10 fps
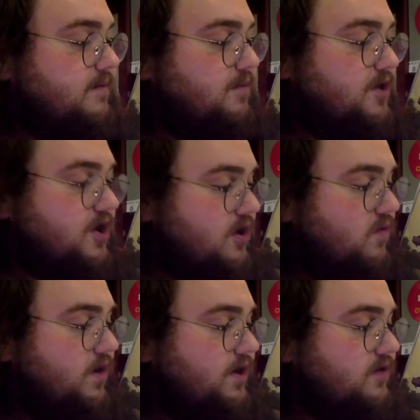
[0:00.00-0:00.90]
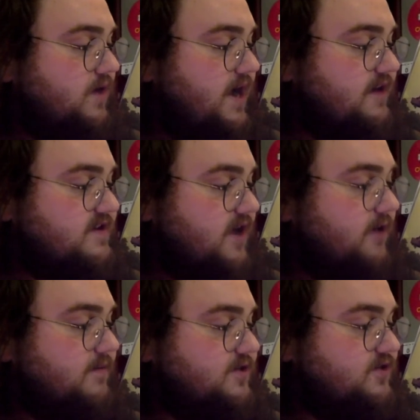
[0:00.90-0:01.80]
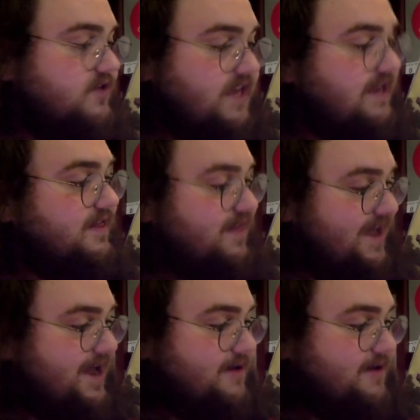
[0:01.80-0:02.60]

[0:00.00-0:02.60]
but no one knew how to tell Mr. Keene that.